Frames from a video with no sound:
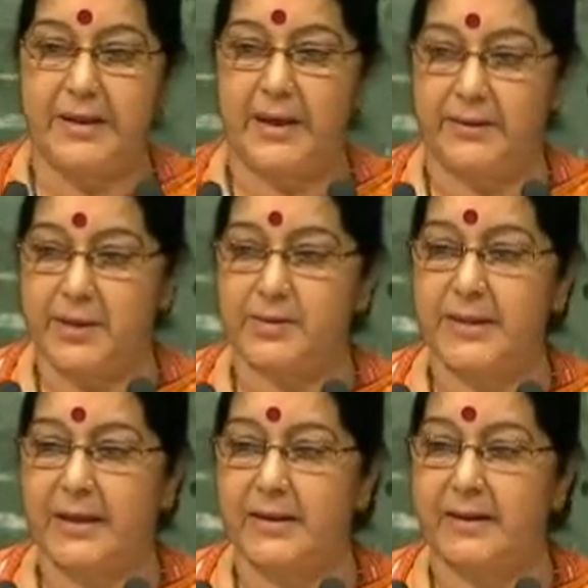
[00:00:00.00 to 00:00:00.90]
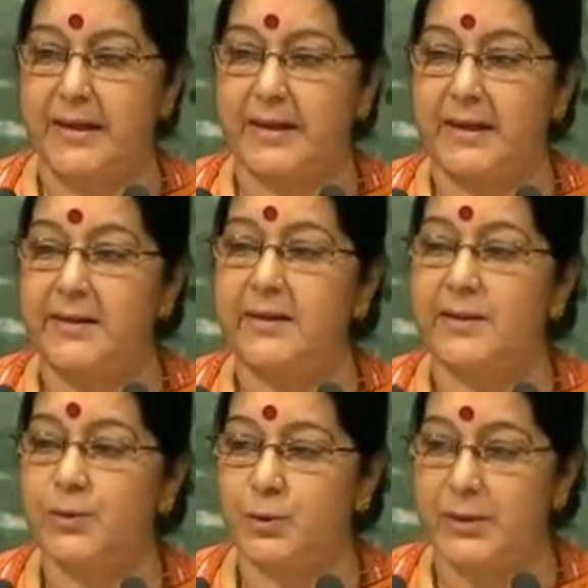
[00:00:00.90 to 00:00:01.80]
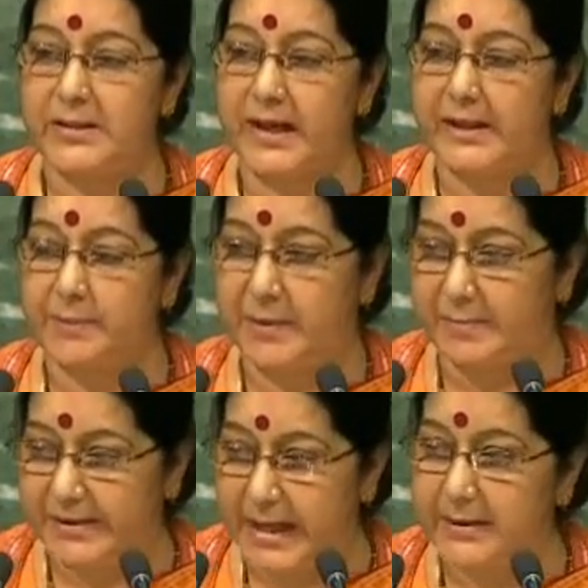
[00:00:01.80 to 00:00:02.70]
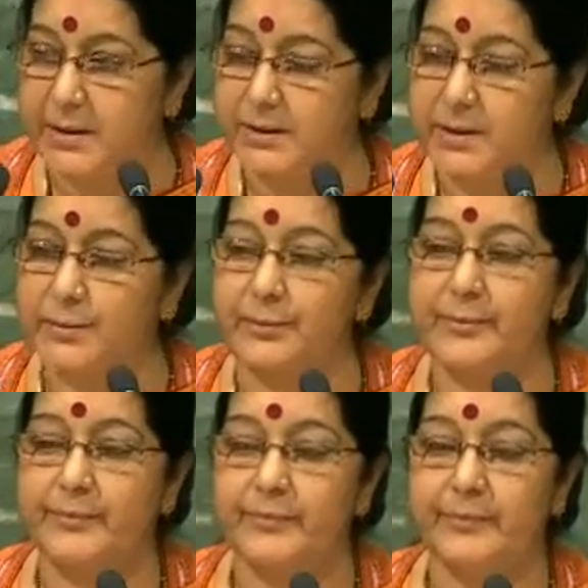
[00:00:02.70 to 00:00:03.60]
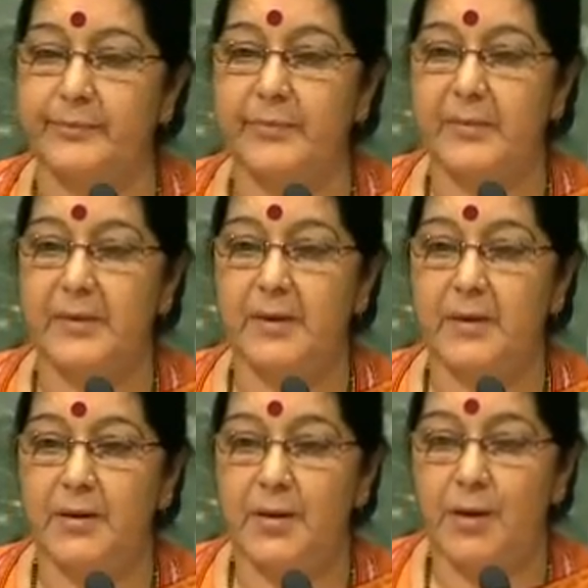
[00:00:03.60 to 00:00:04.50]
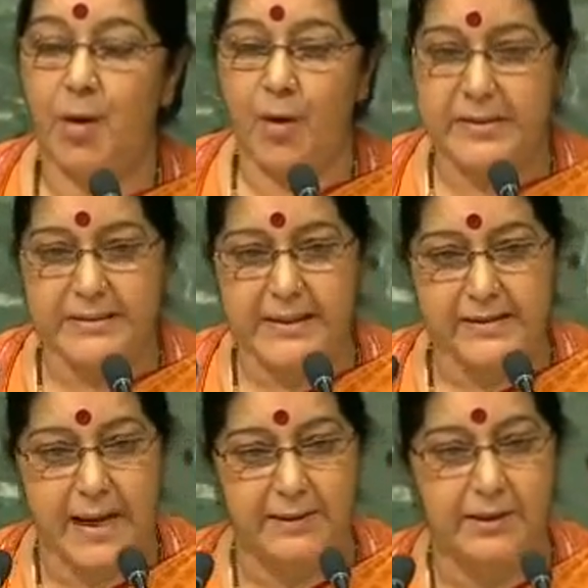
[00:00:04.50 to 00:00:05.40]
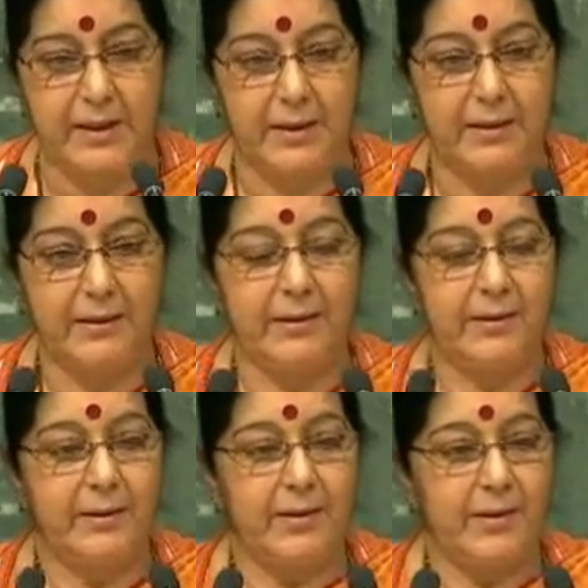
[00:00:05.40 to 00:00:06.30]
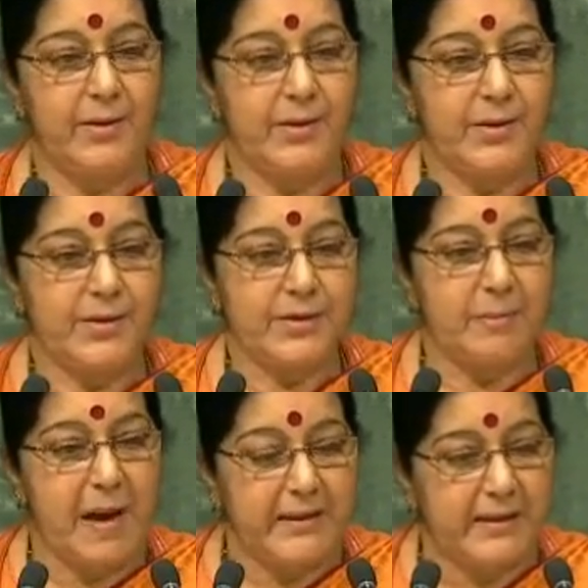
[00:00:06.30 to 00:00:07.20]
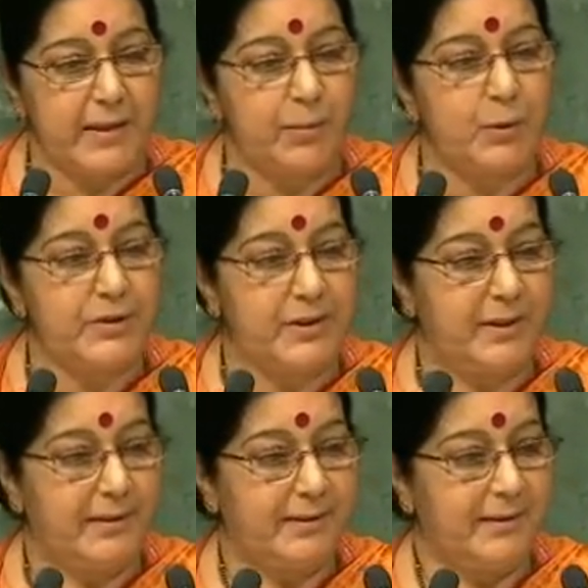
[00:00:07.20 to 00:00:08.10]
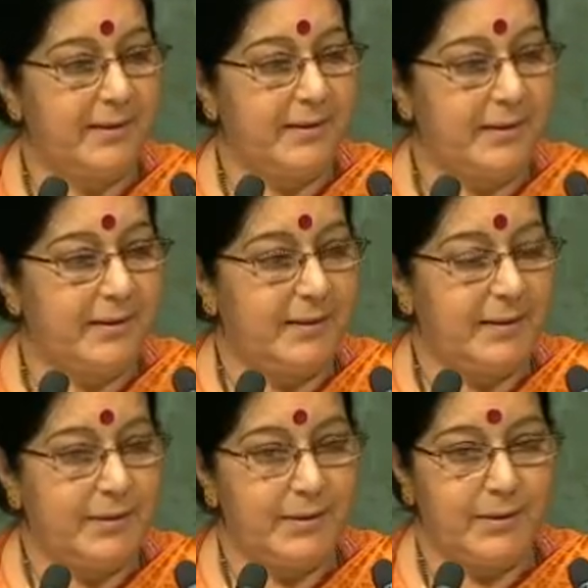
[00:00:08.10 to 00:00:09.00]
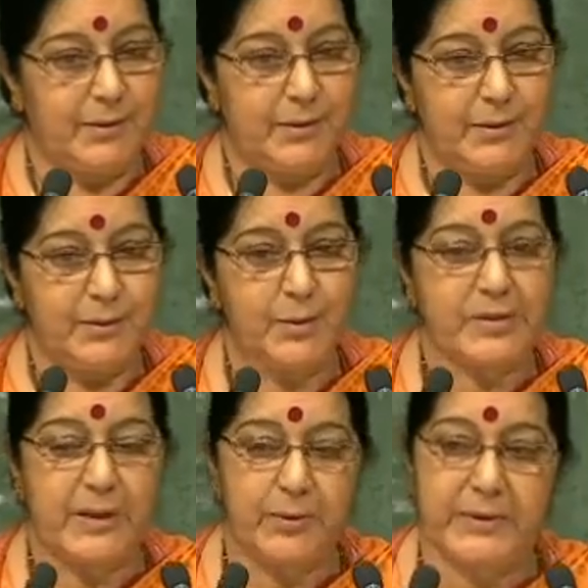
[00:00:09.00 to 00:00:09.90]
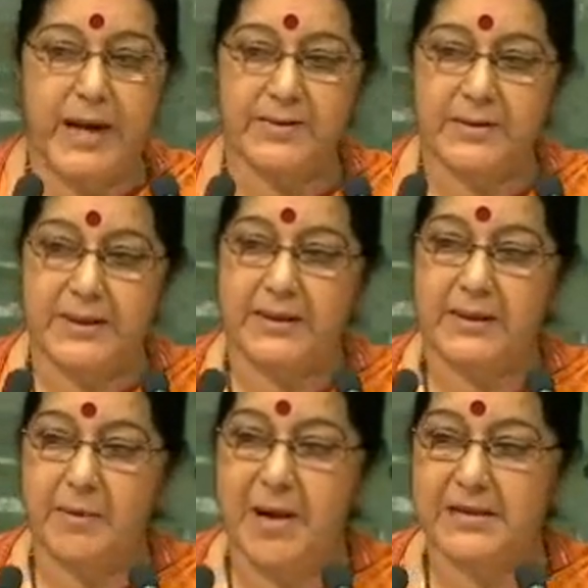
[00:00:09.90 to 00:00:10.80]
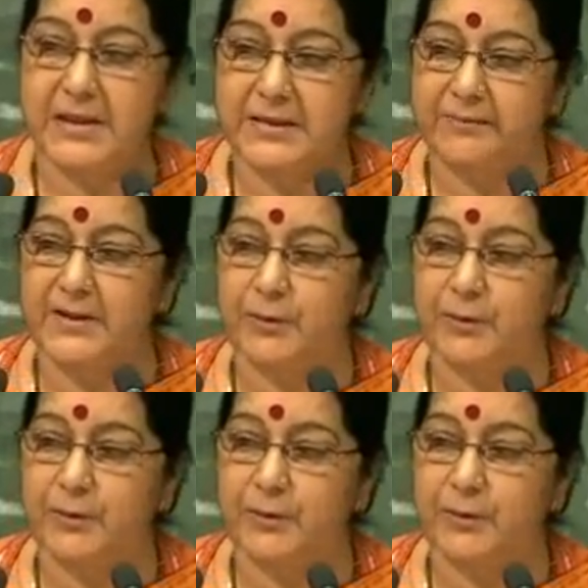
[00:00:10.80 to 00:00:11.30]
I congratulate Mr. Peter Thompson on his election as President of the 71st United Nations General Assembly. Let me also take this opportunity